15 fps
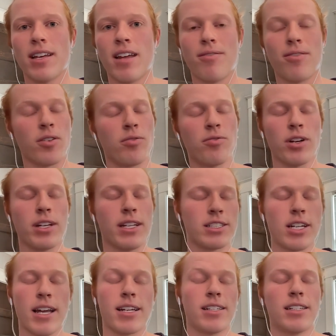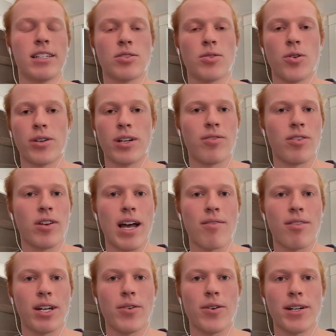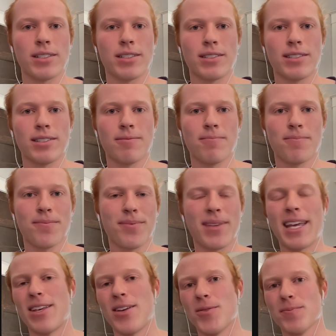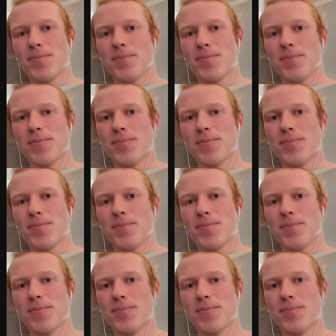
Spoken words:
and feel free to chat on Discord if you have any questions. Thank you.